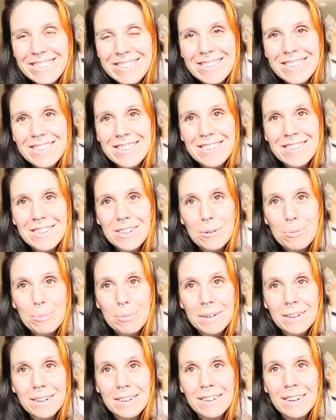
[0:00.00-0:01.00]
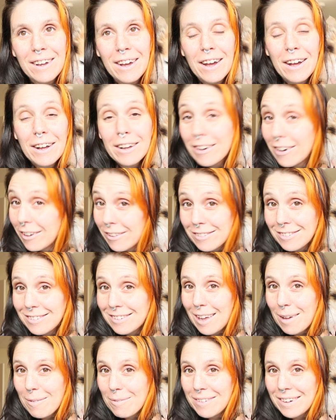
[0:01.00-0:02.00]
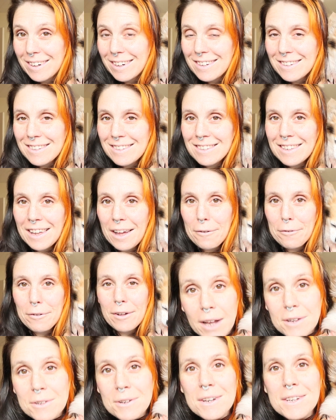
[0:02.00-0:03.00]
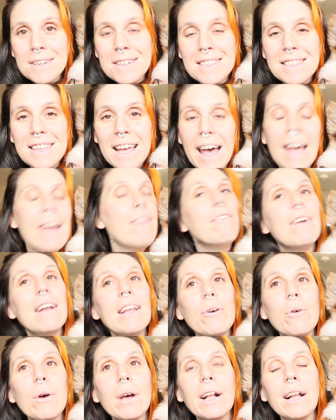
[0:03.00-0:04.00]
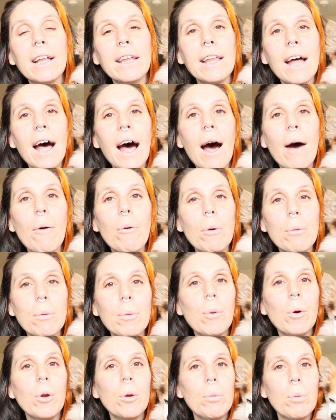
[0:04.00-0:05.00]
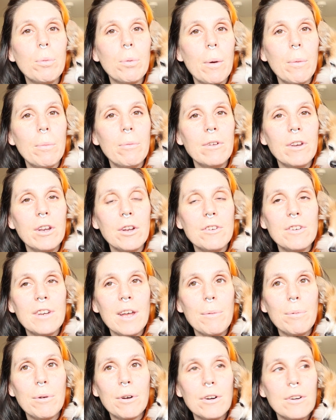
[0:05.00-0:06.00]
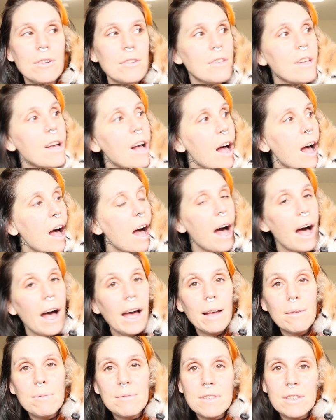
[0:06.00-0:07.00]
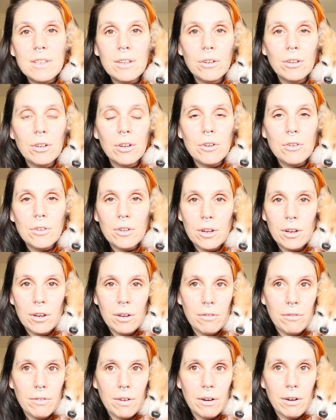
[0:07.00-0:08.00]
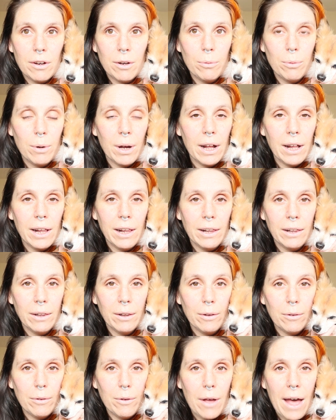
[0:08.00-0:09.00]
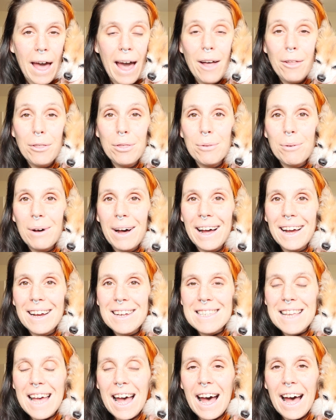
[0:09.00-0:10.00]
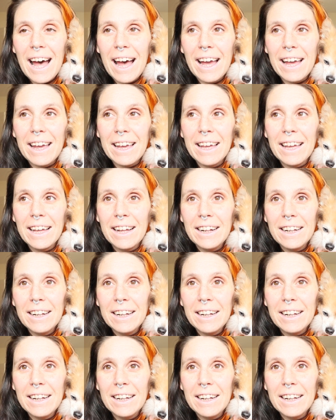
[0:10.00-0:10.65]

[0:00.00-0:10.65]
is a stupid concept in itself. I just wanted to say really quickly that I won't be putting a proper video today because I am still not doing very well health-wise. I